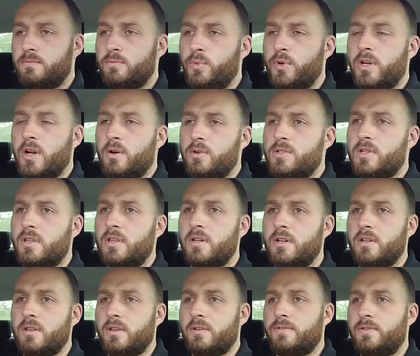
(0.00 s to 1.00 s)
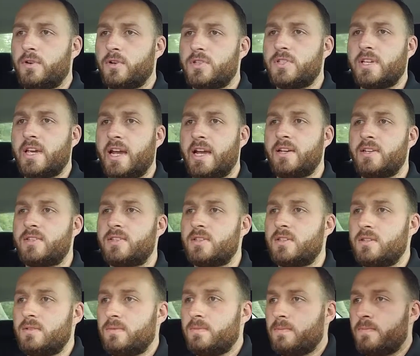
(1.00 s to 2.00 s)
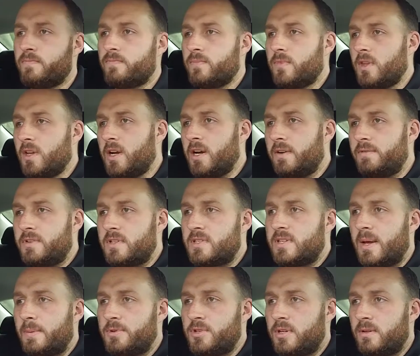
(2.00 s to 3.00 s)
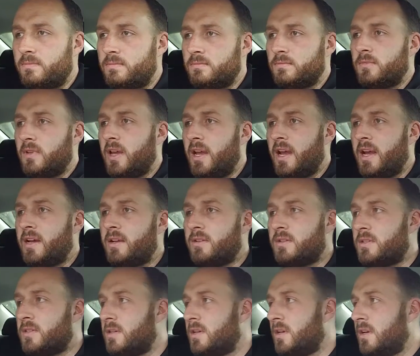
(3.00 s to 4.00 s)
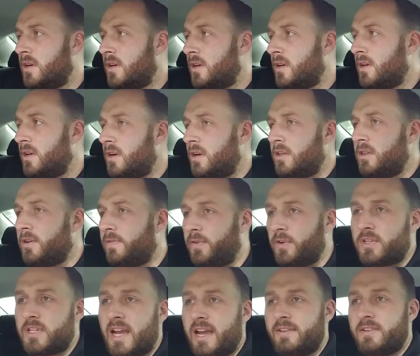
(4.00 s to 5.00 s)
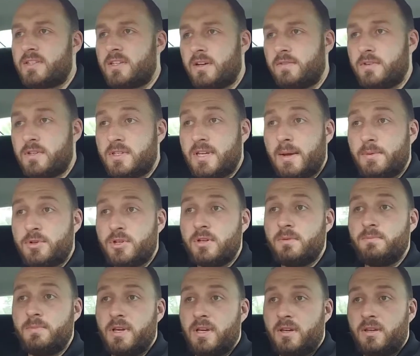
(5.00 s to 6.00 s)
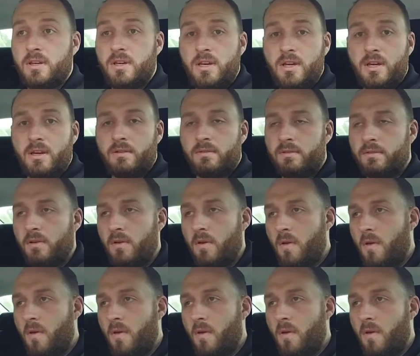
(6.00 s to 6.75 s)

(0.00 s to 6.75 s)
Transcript: we go to the first case of deception. And the first case of deception being Eve.